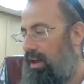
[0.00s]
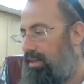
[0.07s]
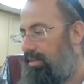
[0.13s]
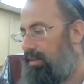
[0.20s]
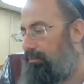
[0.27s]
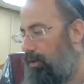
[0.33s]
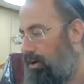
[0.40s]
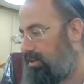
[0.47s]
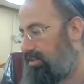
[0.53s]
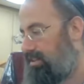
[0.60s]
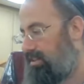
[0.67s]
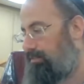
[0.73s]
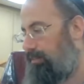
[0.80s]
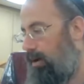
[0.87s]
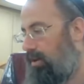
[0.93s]
The poison
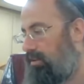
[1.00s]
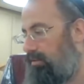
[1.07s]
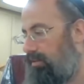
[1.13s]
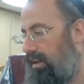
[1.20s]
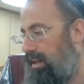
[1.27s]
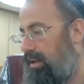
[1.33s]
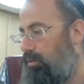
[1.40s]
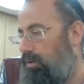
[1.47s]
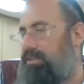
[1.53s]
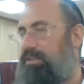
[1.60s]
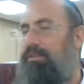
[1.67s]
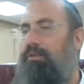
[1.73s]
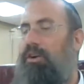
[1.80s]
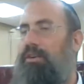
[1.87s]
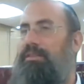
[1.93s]
is part of the liquid, so
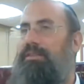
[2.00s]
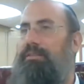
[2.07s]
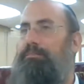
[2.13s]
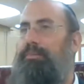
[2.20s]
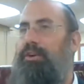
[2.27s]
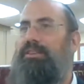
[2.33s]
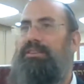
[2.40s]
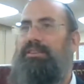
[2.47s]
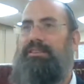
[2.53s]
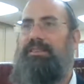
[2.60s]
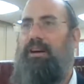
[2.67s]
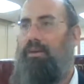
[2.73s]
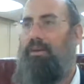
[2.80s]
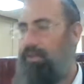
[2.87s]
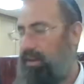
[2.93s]
you've got the poison is
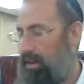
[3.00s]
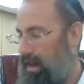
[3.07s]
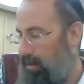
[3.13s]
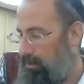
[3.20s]
the whole thing.